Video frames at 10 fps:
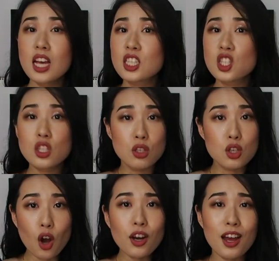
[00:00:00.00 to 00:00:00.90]
It's
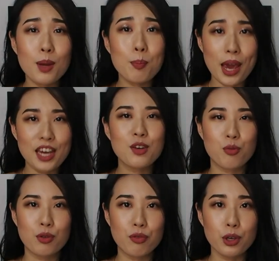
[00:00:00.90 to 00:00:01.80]
not a paid
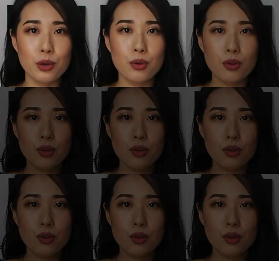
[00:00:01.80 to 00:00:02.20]
review.